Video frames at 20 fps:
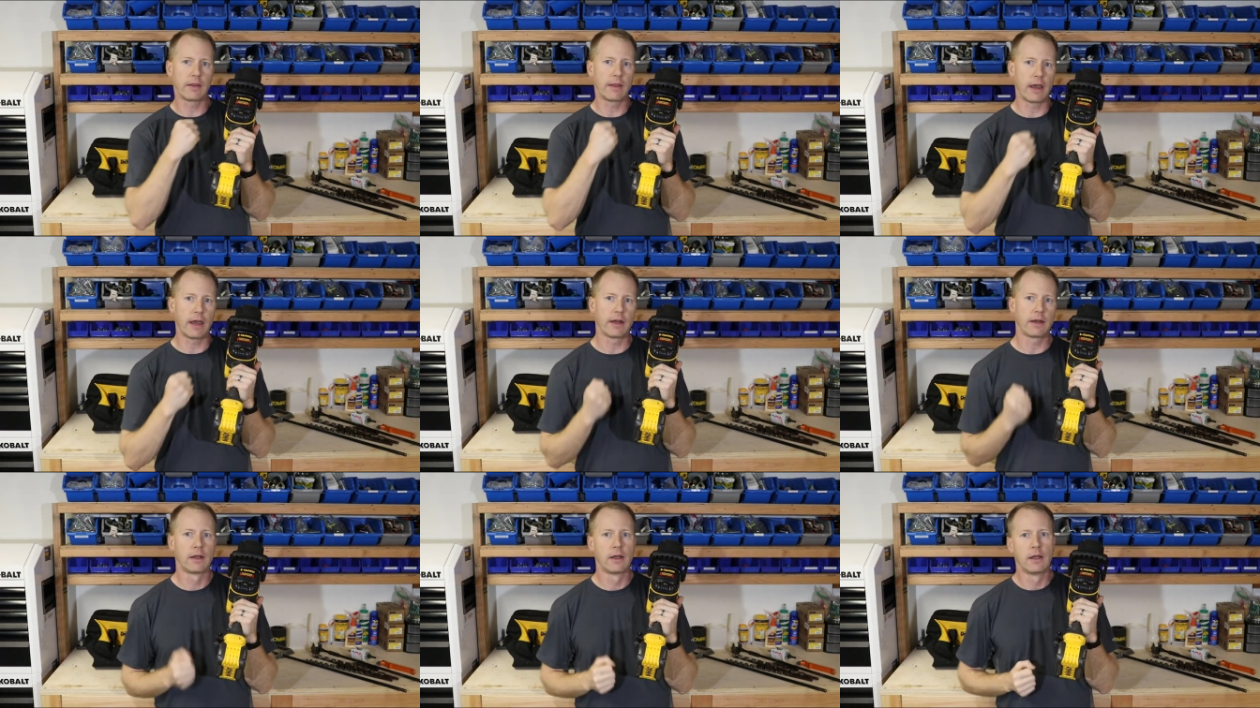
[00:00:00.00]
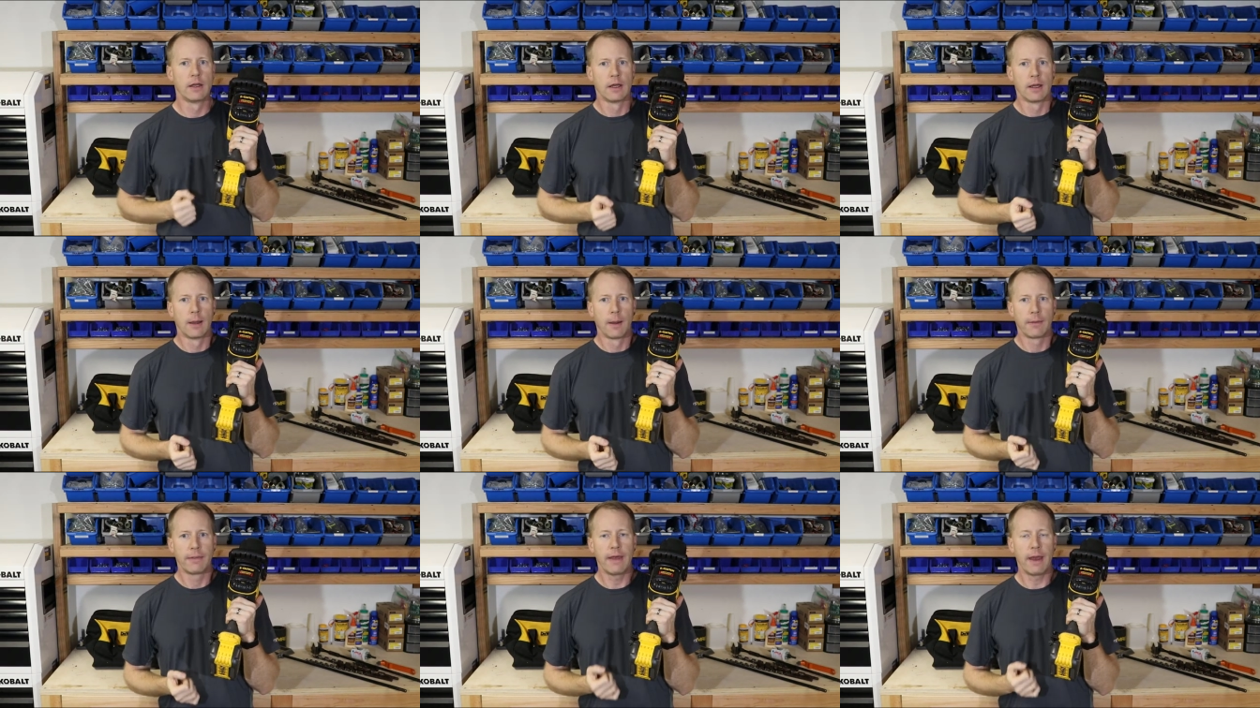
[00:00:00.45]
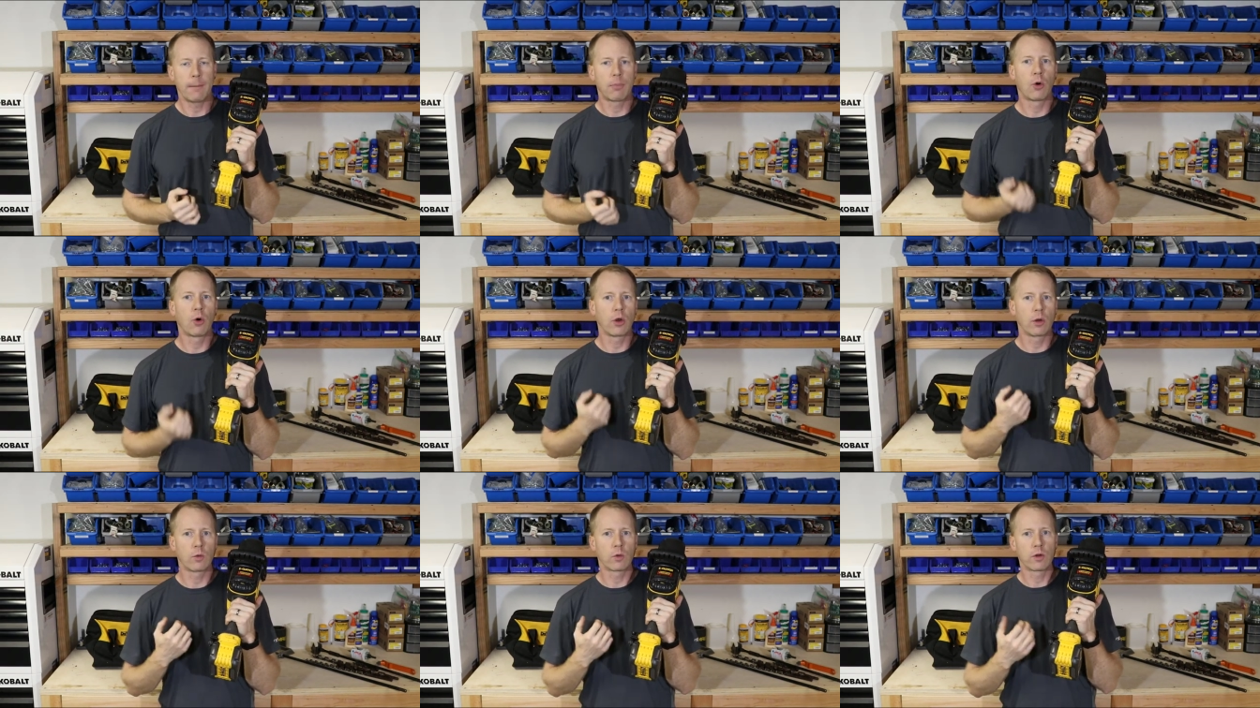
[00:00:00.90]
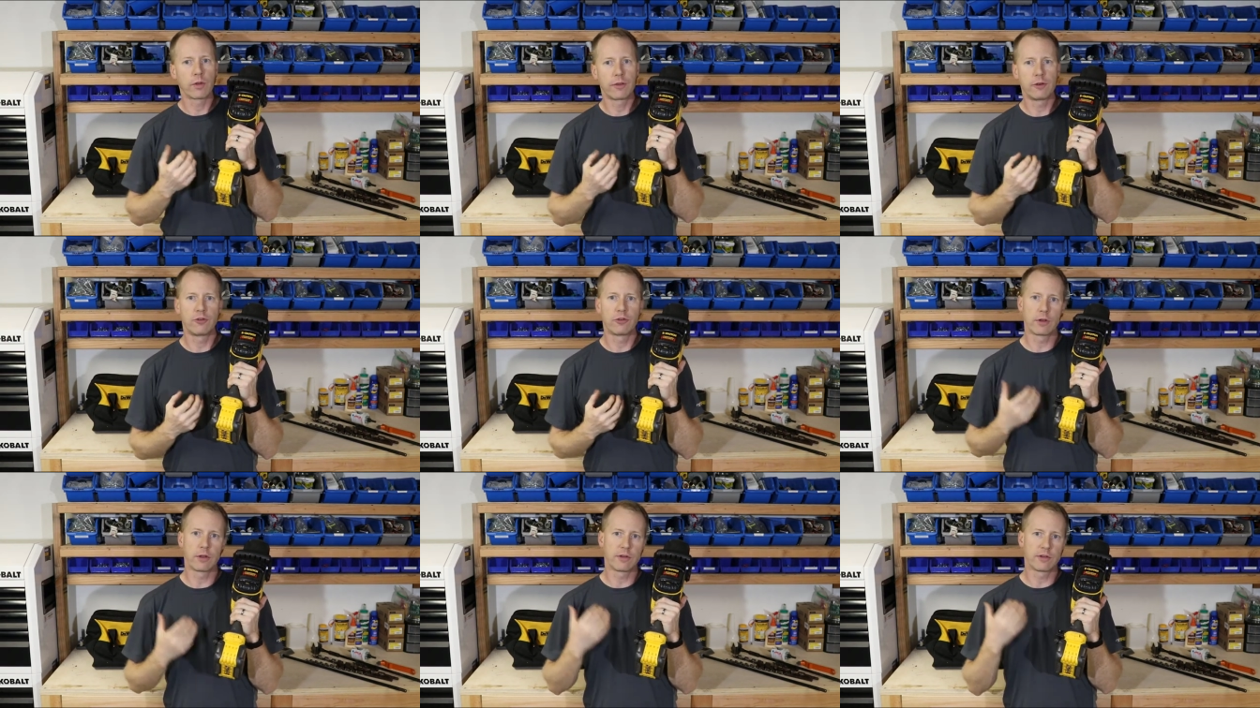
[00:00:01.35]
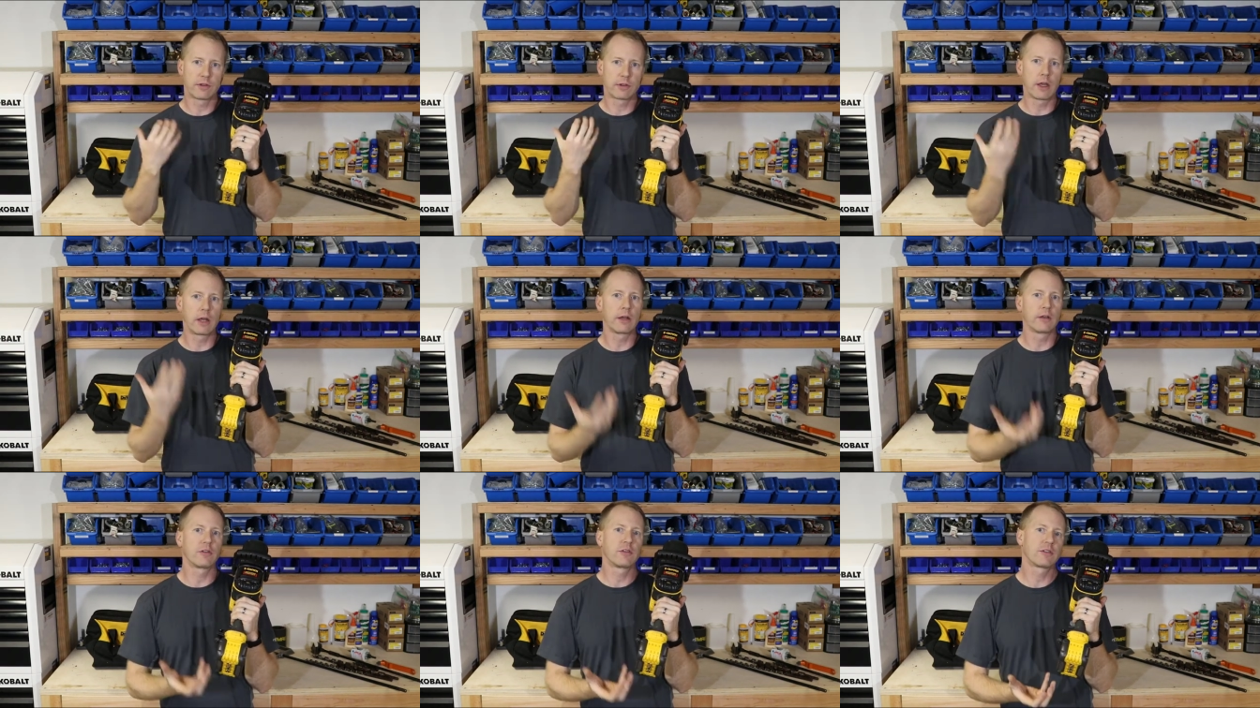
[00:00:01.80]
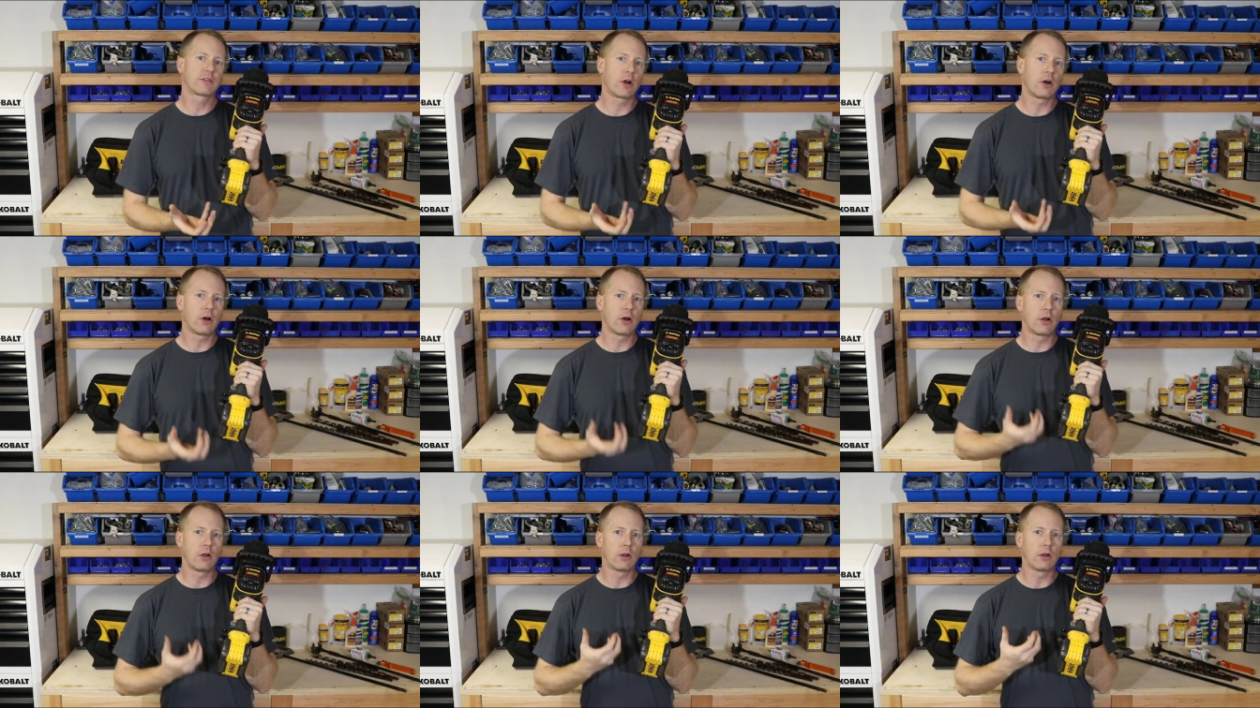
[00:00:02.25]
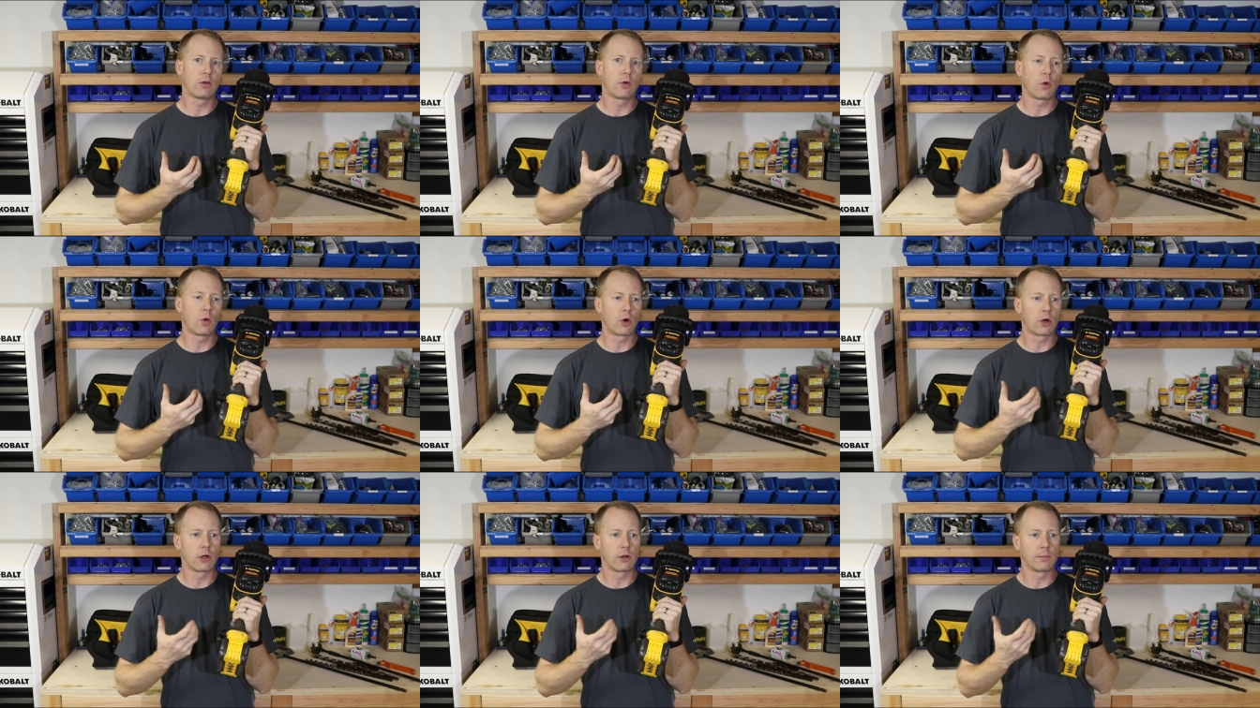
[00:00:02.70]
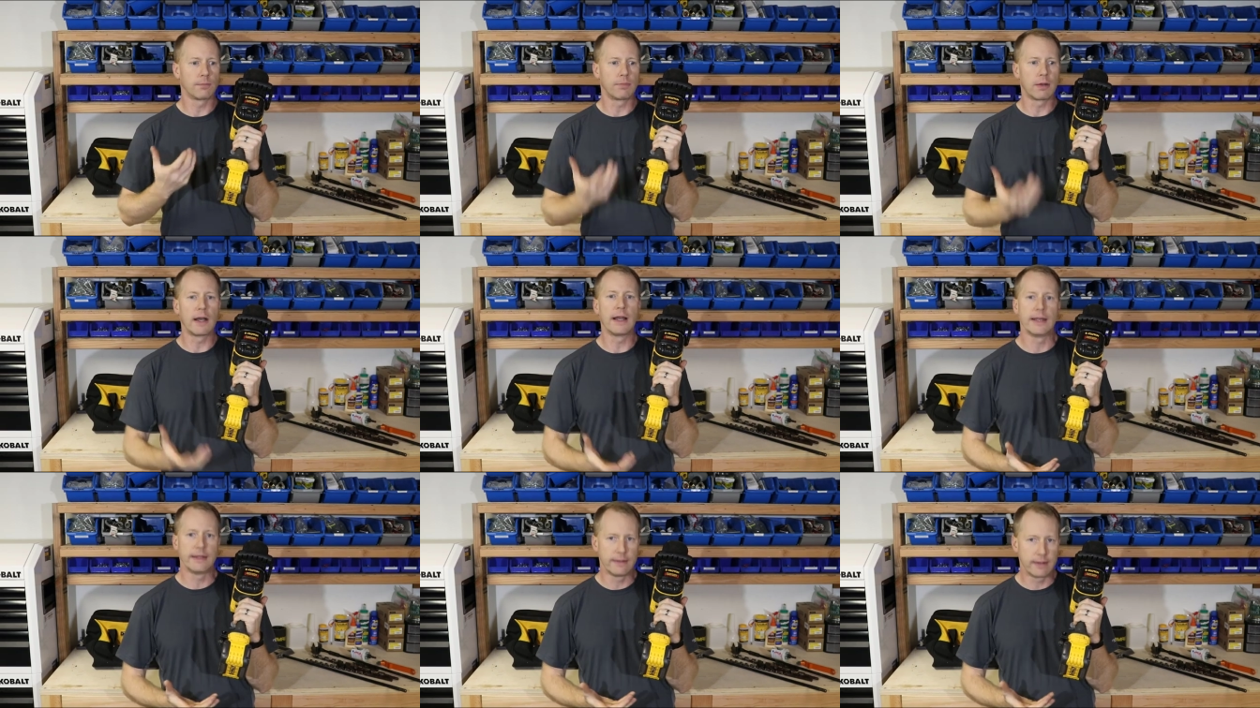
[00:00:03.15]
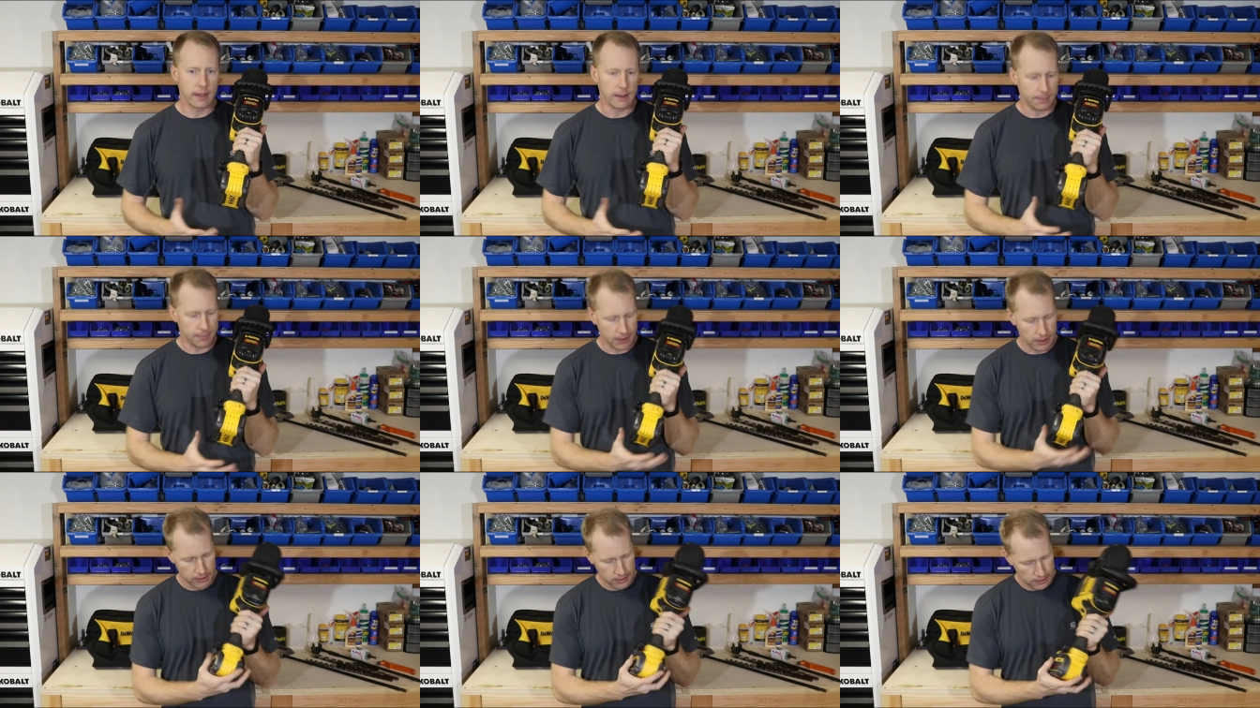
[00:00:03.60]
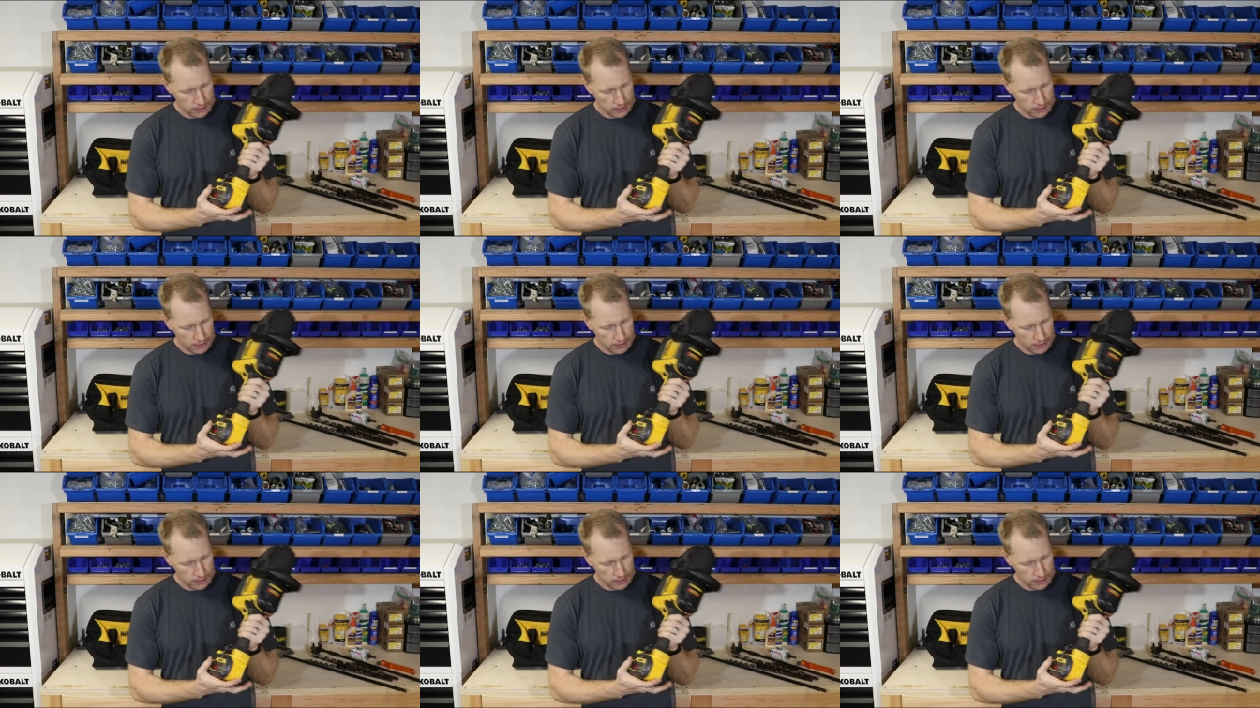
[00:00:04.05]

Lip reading: that point where the drill is going to stall or bind up.